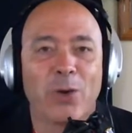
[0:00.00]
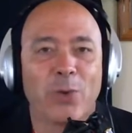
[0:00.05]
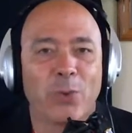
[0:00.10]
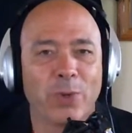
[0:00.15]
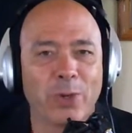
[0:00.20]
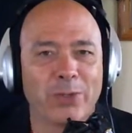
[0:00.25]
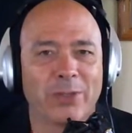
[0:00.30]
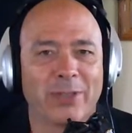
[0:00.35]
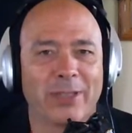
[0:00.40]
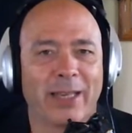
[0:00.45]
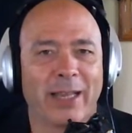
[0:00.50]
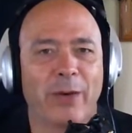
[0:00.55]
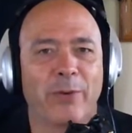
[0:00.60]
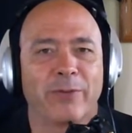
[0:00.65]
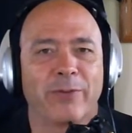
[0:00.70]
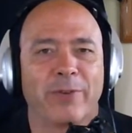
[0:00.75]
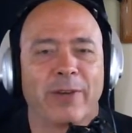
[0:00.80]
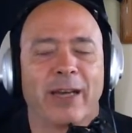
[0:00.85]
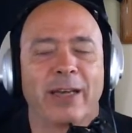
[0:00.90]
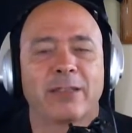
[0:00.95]
woo, say that
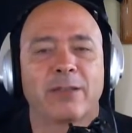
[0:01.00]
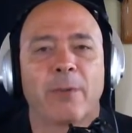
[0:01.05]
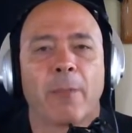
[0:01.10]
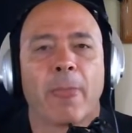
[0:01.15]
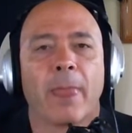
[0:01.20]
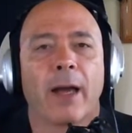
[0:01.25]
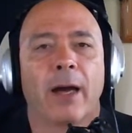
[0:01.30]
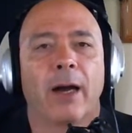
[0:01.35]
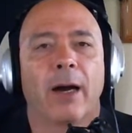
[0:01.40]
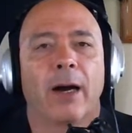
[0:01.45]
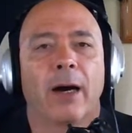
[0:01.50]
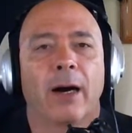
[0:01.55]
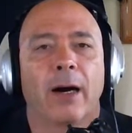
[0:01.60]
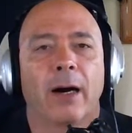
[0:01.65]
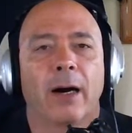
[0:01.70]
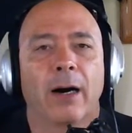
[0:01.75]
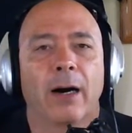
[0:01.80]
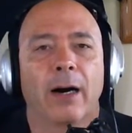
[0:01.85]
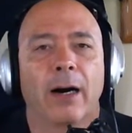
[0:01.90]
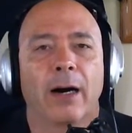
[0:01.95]
one fast,
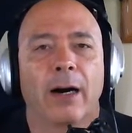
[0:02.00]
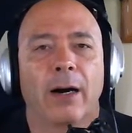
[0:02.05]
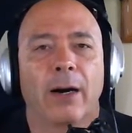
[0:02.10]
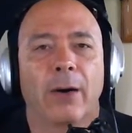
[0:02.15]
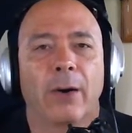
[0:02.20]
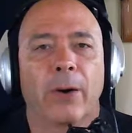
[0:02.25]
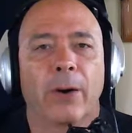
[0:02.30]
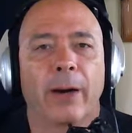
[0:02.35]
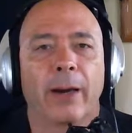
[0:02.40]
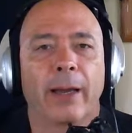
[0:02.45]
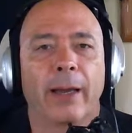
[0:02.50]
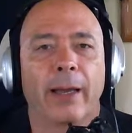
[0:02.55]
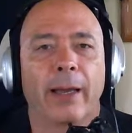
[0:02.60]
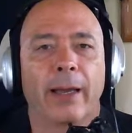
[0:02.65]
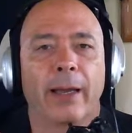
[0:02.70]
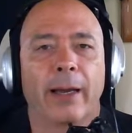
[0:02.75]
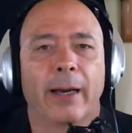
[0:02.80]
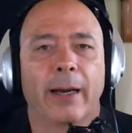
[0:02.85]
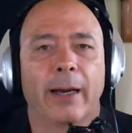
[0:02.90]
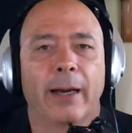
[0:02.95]
or
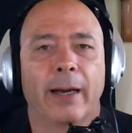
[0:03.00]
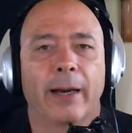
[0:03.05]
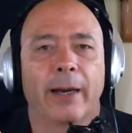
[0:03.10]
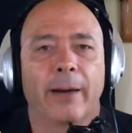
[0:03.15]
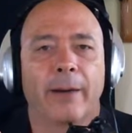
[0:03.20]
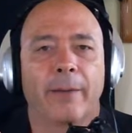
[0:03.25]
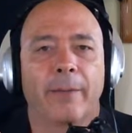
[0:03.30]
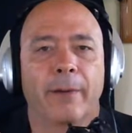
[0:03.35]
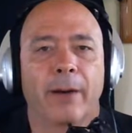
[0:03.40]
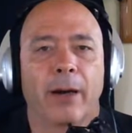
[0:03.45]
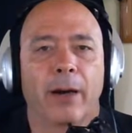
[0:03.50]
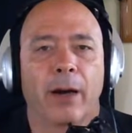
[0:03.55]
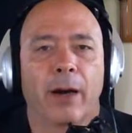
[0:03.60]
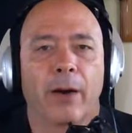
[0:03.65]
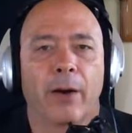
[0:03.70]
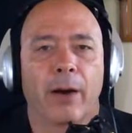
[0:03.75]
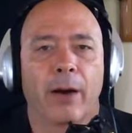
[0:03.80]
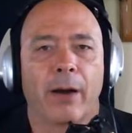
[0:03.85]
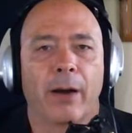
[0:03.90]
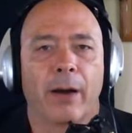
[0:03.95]

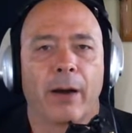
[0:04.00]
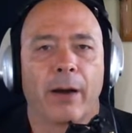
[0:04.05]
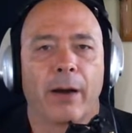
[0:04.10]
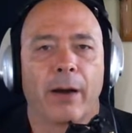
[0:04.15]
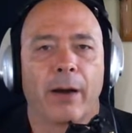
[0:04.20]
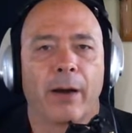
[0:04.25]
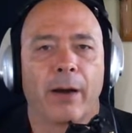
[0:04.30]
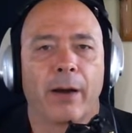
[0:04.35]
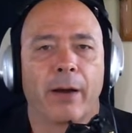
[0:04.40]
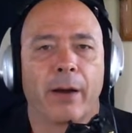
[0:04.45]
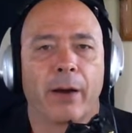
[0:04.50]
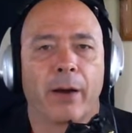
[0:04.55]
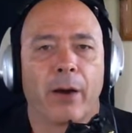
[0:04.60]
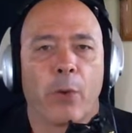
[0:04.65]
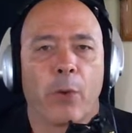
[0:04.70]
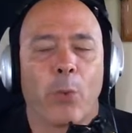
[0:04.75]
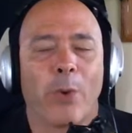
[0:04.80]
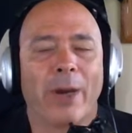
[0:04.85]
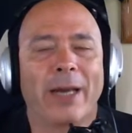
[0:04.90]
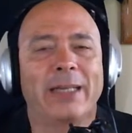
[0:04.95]

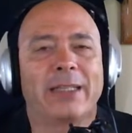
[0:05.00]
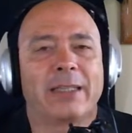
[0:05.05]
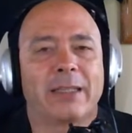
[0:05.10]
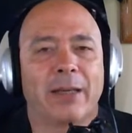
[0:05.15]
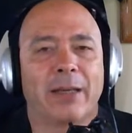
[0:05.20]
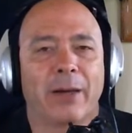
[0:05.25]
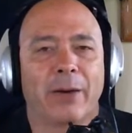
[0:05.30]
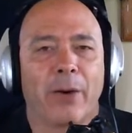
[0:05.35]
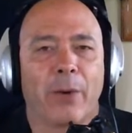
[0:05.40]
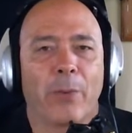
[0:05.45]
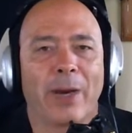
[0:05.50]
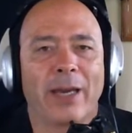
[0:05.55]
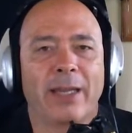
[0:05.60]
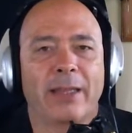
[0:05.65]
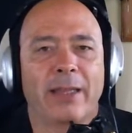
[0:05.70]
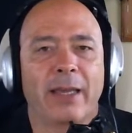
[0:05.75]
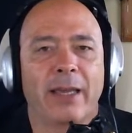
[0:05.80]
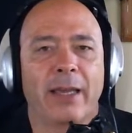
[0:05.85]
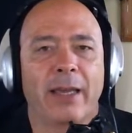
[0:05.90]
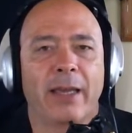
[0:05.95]
a
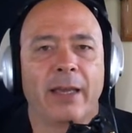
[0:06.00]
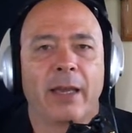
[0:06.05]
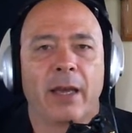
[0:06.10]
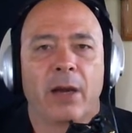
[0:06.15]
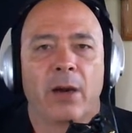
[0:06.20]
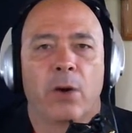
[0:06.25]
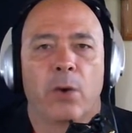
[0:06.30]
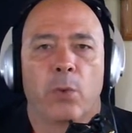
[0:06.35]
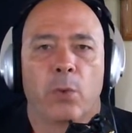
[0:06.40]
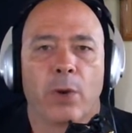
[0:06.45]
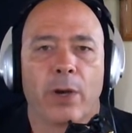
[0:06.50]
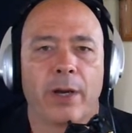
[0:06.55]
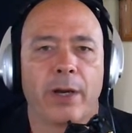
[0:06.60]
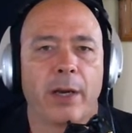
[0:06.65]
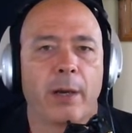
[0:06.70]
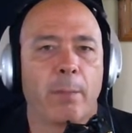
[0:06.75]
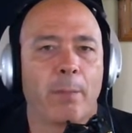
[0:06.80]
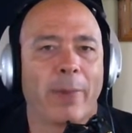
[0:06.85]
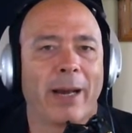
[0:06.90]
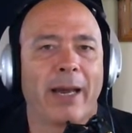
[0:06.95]
weight thing,
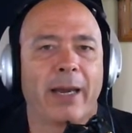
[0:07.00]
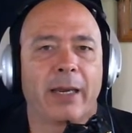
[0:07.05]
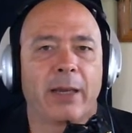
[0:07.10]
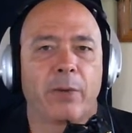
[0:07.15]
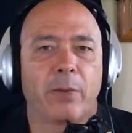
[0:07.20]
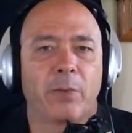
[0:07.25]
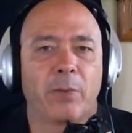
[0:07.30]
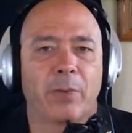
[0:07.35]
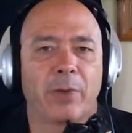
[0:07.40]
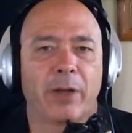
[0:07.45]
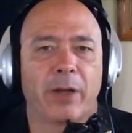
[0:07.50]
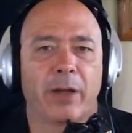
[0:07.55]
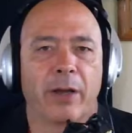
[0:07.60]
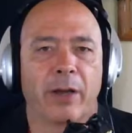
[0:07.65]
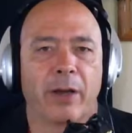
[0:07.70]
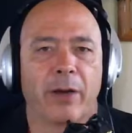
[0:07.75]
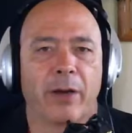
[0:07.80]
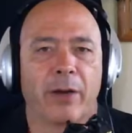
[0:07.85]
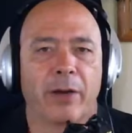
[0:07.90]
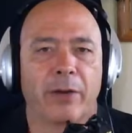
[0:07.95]
running, bike,
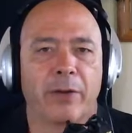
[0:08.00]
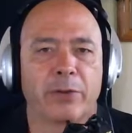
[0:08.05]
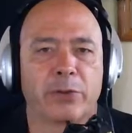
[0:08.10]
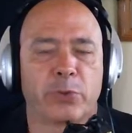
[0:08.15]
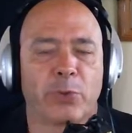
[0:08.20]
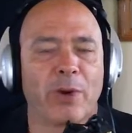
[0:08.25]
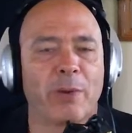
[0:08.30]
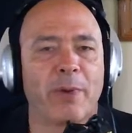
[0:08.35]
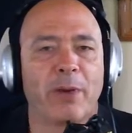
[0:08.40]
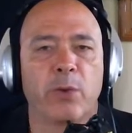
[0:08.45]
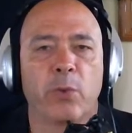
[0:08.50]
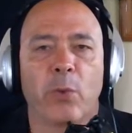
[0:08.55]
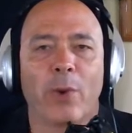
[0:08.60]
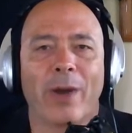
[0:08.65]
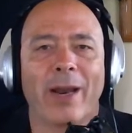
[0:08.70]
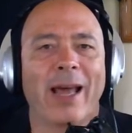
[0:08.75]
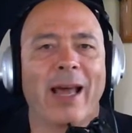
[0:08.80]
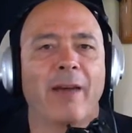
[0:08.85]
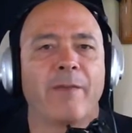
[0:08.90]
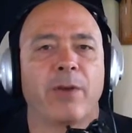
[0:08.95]
swimming,
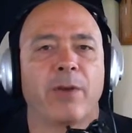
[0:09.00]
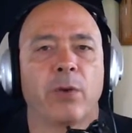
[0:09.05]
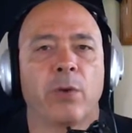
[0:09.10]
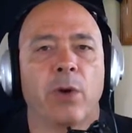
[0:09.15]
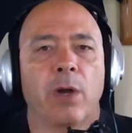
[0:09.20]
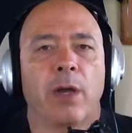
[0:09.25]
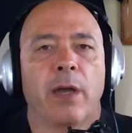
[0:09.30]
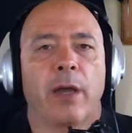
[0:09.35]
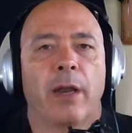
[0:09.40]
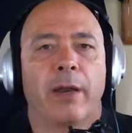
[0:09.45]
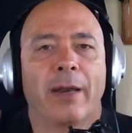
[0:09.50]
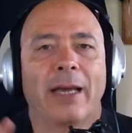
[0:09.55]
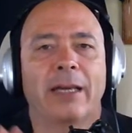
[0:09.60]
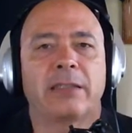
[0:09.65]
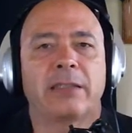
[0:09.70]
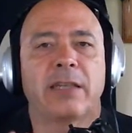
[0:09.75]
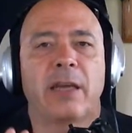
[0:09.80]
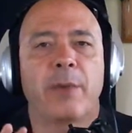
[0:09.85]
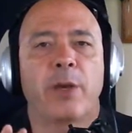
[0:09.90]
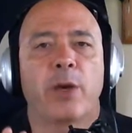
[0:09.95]
what have you.
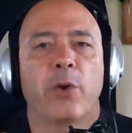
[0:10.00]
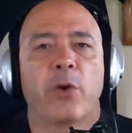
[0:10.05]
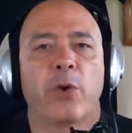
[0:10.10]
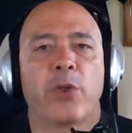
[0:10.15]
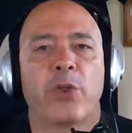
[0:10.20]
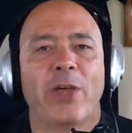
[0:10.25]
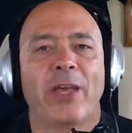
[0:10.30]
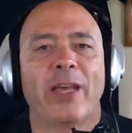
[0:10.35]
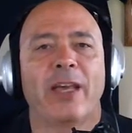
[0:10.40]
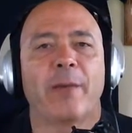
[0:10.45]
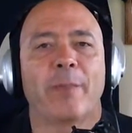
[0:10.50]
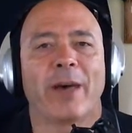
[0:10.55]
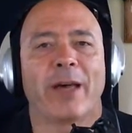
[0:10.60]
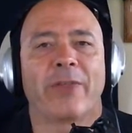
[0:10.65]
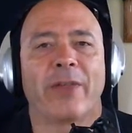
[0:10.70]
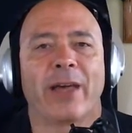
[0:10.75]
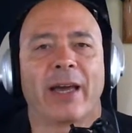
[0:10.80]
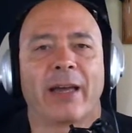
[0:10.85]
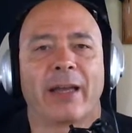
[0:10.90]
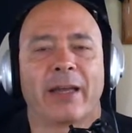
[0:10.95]
Next time you go to think
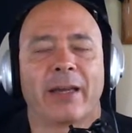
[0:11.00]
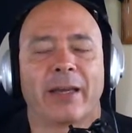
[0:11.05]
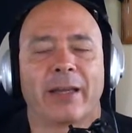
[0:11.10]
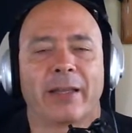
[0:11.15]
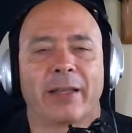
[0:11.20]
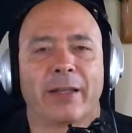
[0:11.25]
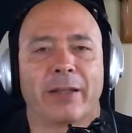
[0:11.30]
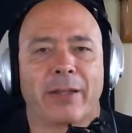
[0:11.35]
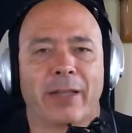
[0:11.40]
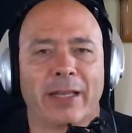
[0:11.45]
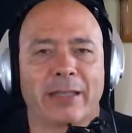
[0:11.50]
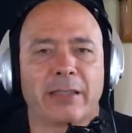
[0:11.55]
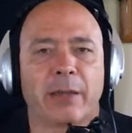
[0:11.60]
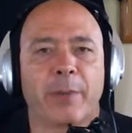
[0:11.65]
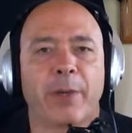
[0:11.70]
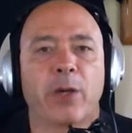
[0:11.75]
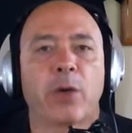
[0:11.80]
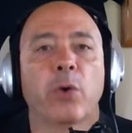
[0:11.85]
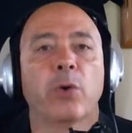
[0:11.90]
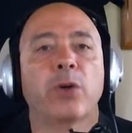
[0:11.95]
about that, next
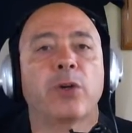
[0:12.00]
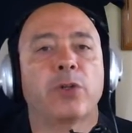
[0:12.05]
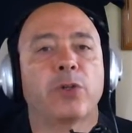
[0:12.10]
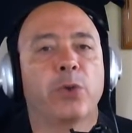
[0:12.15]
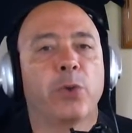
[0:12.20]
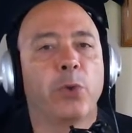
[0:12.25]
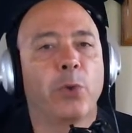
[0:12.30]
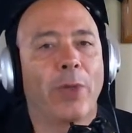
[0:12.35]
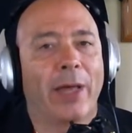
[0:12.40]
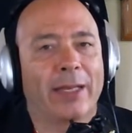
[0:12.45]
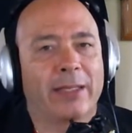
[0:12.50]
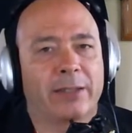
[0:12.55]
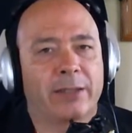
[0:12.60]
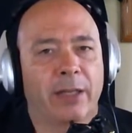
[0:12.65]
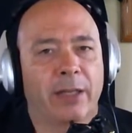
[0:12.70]
time you go to do that